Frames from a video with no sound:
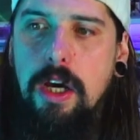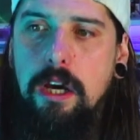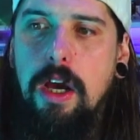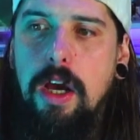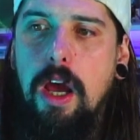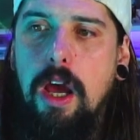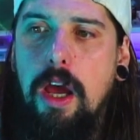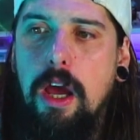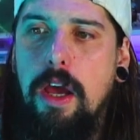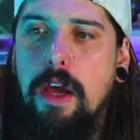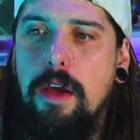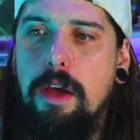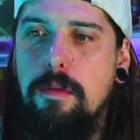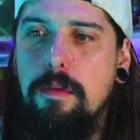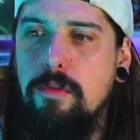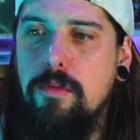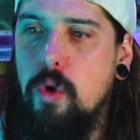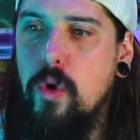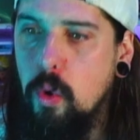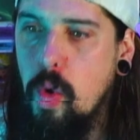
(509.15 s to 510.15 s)

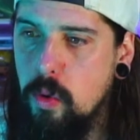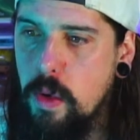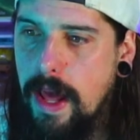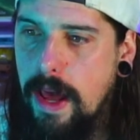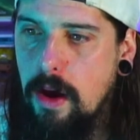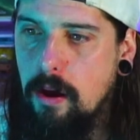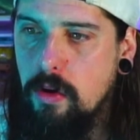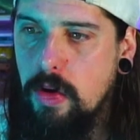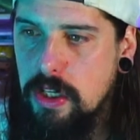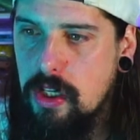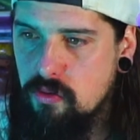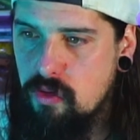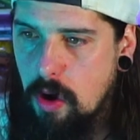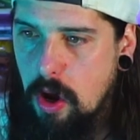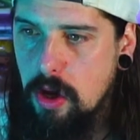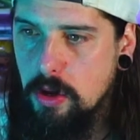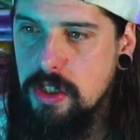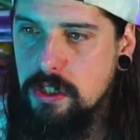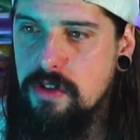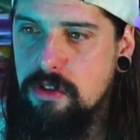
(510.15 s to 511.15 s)
Cooldown is
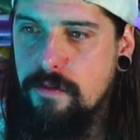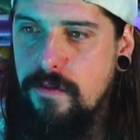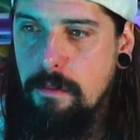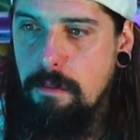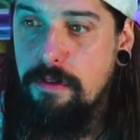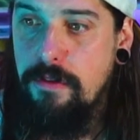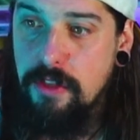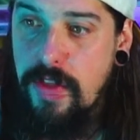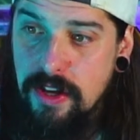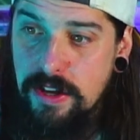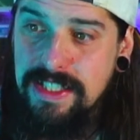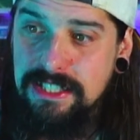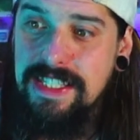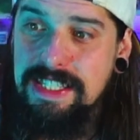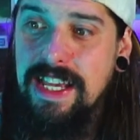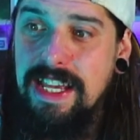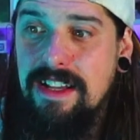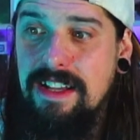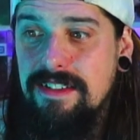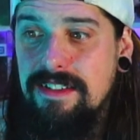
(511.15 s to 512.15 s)
raised from 30
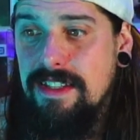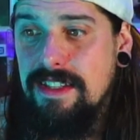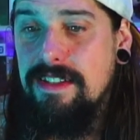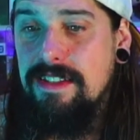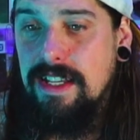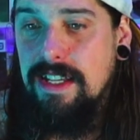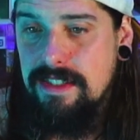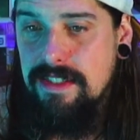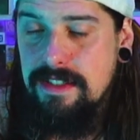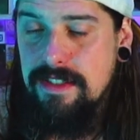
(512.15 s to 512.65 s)
seconds to 60